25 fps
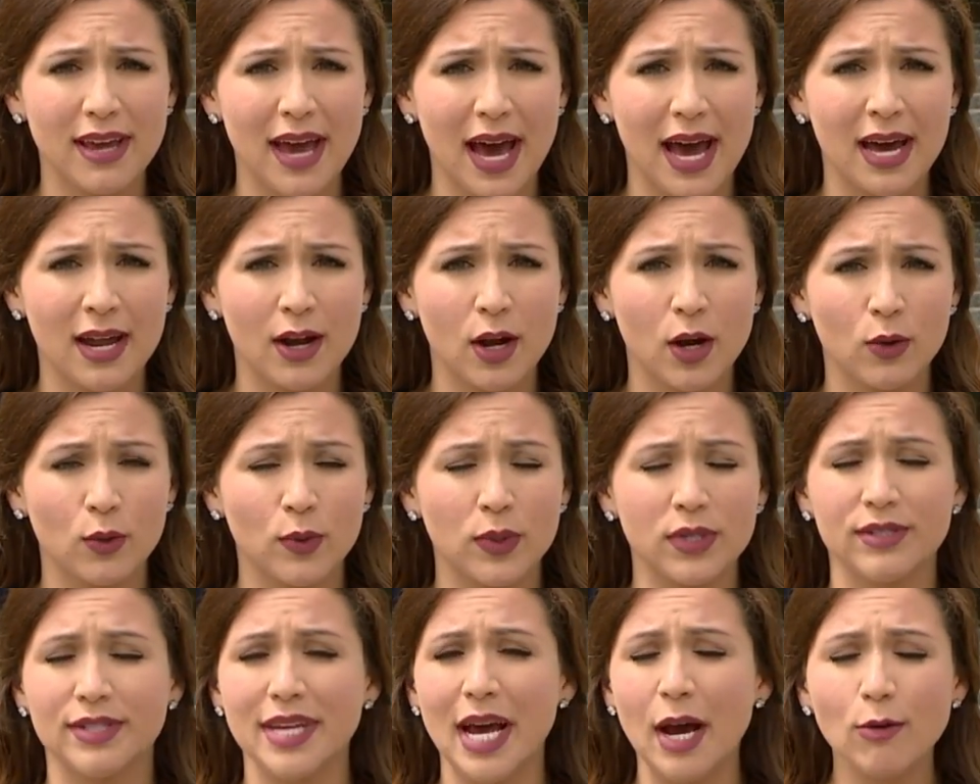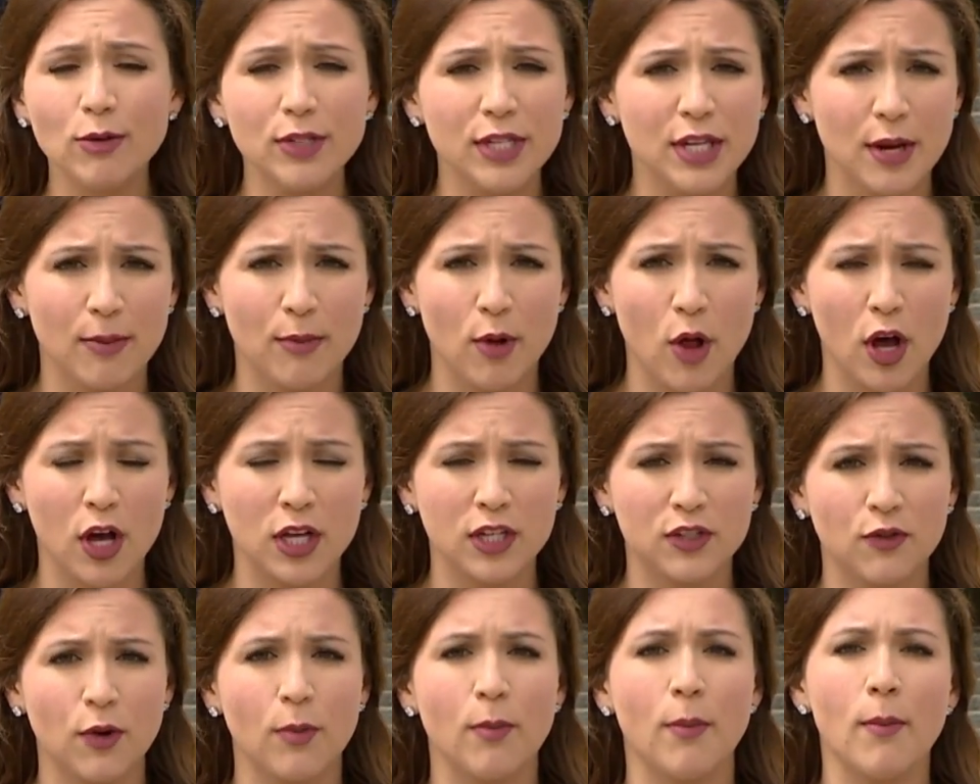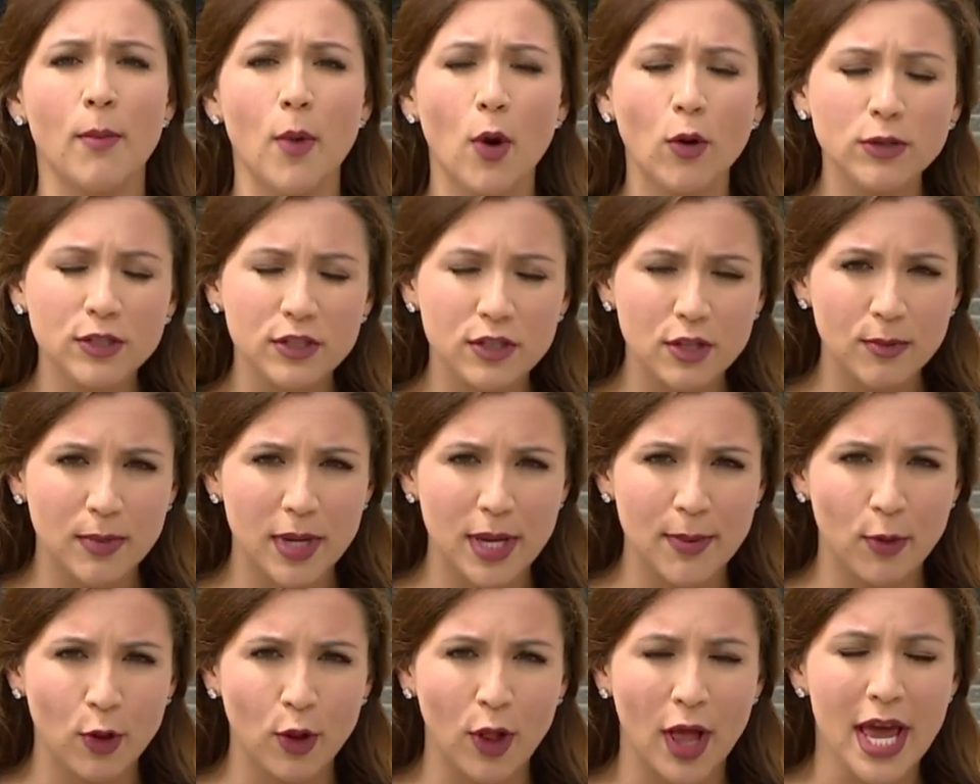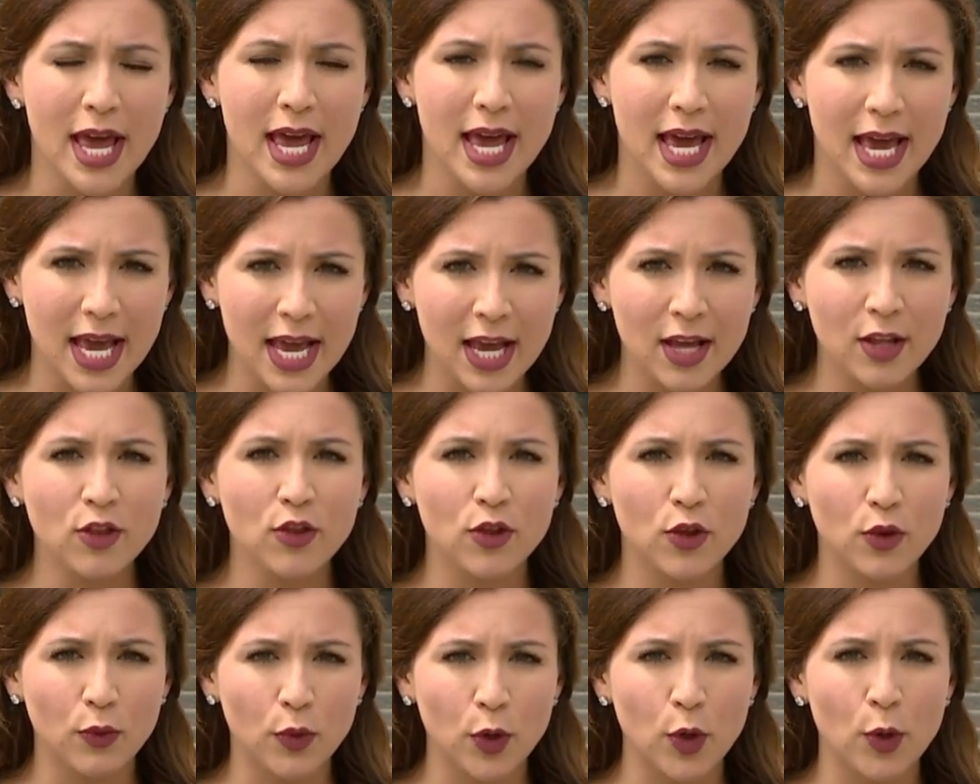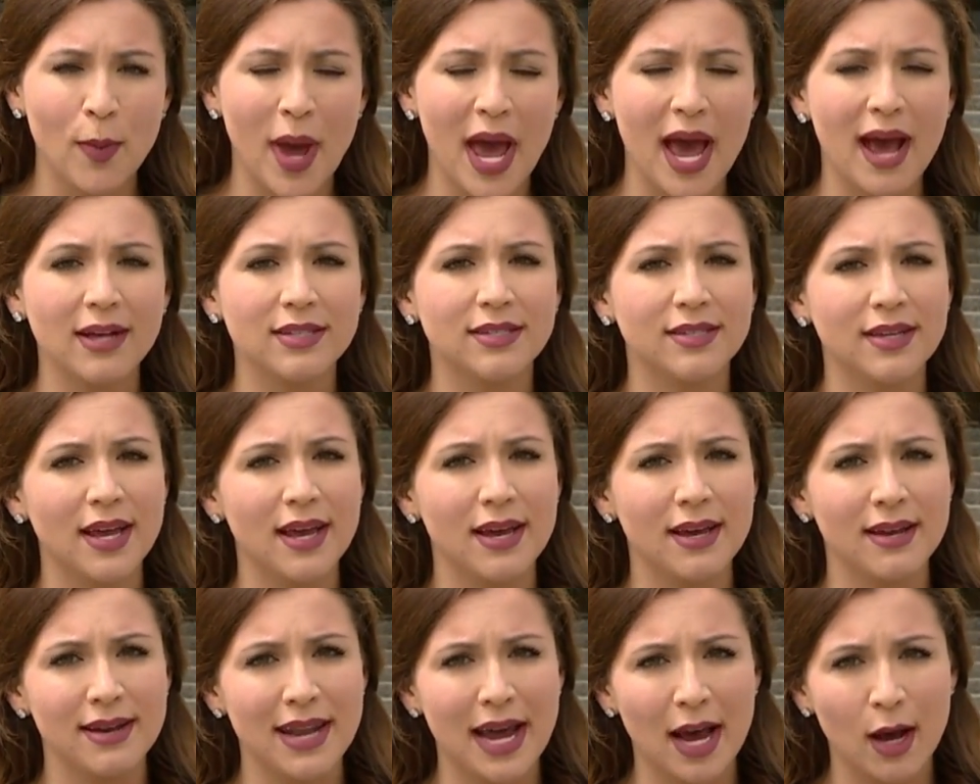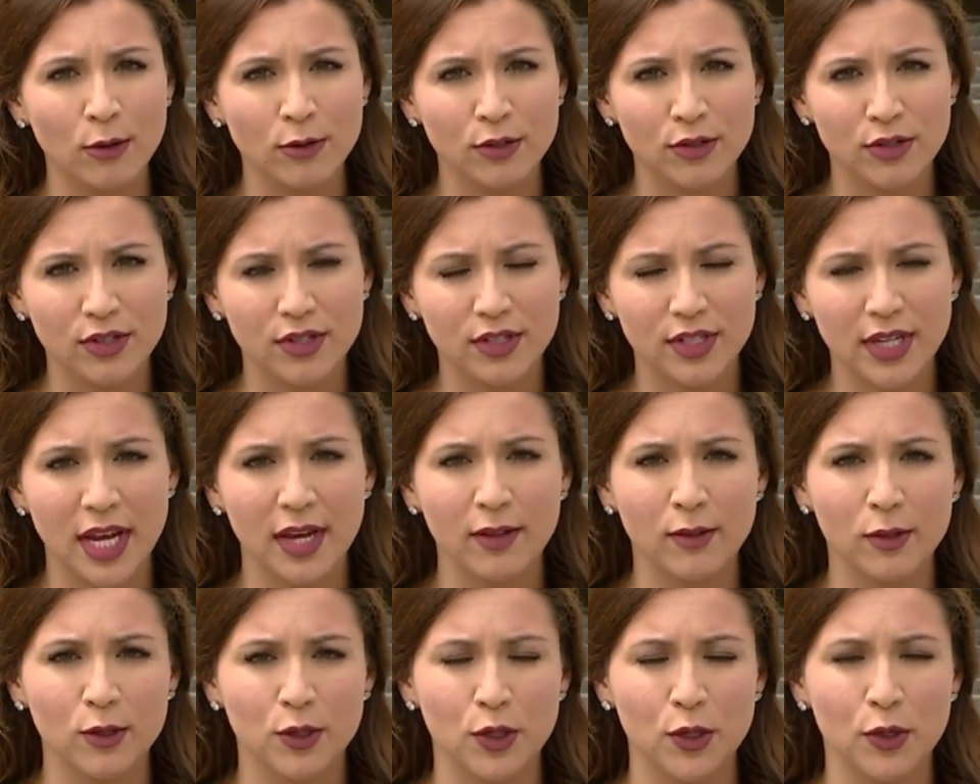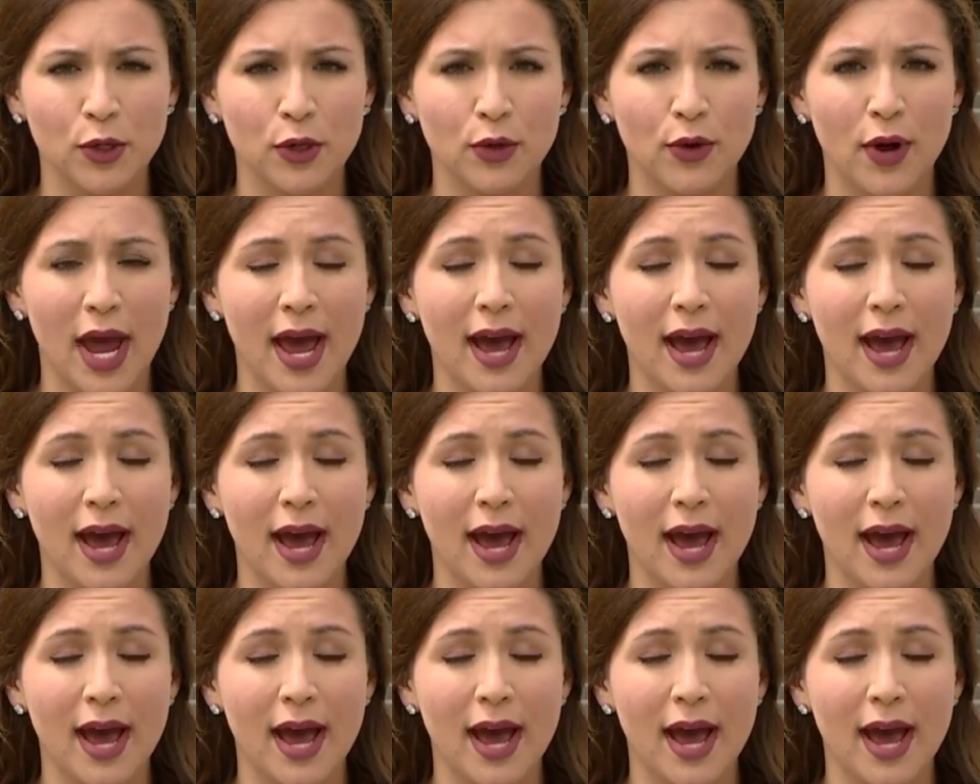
got a resounding applause from most of the people in the room as they announced Stanley Jr.